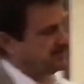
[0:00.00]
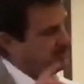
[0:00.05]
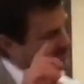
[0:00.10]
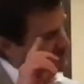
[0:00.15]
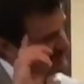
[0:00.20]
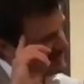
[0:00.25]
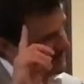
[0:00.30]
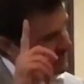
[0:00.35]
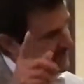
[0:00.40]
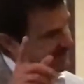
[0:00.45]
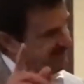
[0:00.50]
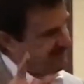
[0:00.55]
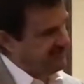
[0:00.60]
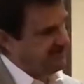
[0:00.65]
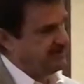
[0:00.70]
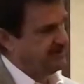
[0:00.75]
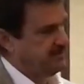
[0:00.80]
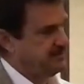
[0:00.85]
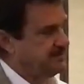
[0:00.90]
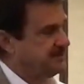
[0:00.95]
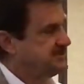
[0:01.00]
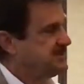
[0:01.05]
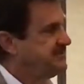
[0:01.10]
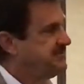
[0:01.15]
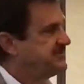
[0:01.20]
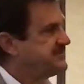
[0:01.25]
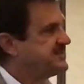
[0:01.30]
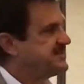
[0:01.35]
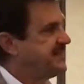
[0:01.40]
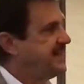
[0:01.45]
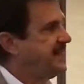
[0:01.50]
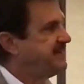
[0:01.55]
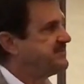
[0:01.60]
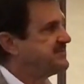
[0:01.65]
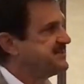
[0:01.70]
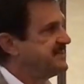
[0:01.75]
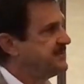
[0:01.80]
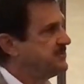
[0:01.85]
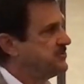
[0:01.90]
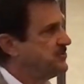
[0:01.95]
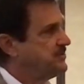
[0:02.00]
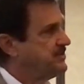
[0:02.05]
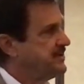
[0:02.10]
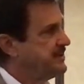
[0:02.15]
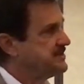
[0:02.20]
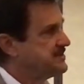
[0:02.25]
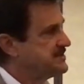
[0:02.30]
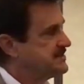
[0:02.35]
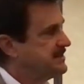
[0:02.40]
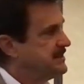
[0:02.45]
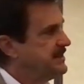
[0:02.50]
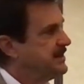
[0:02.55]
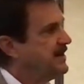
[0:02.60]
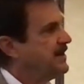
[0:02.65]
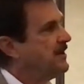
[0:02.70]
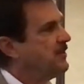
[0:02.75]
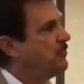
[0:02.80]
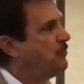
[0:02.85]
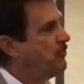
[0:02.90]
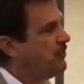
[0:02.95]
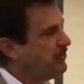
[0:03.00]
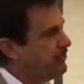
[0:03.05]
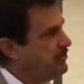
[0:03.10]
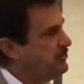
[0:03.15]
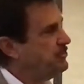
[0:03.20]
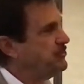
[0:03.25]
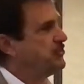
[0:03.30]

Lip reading: their staff, chief of staff, said to us, "What are